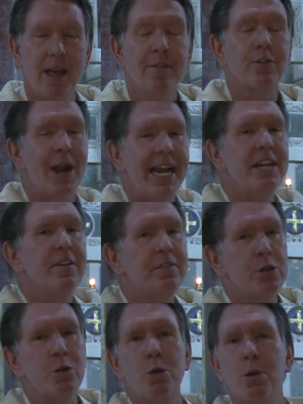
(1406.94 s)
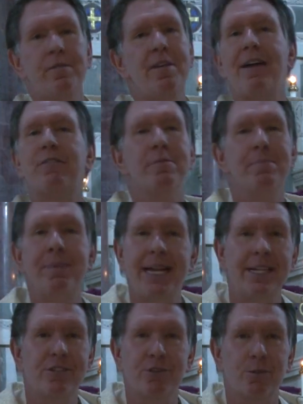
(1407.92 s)
For any of you who have ever
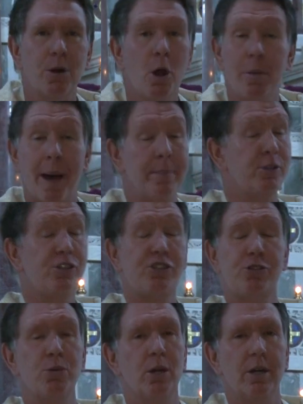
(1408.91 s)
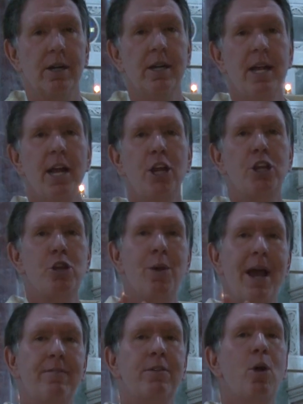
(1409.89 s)
been to Rome, I'm sure you
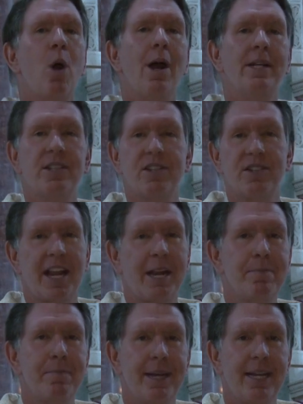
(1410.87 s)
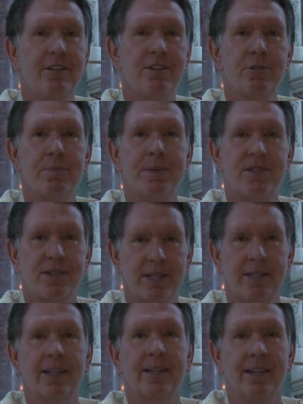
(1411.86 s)
have gone to St. Peter's
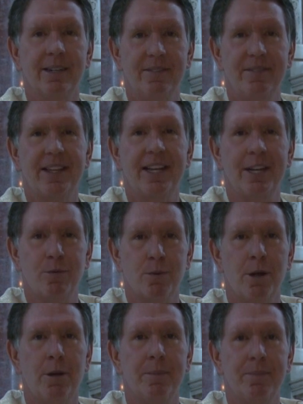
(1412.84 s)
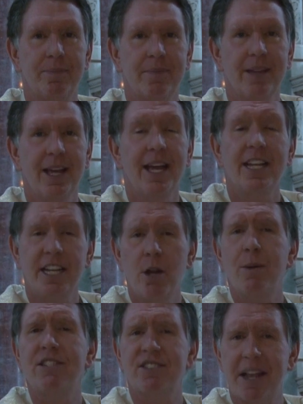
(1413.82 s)
Basilica in Rome. You
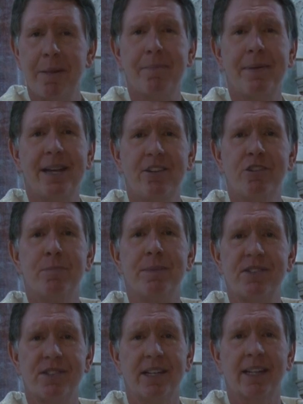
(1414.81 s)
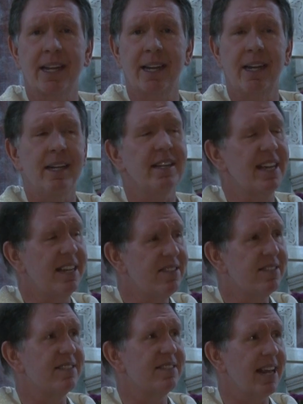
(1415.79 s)
know what St. Peter's Basilica
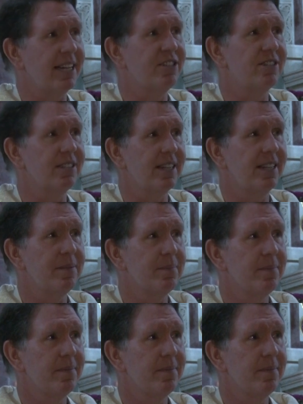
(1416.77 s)
is essentially?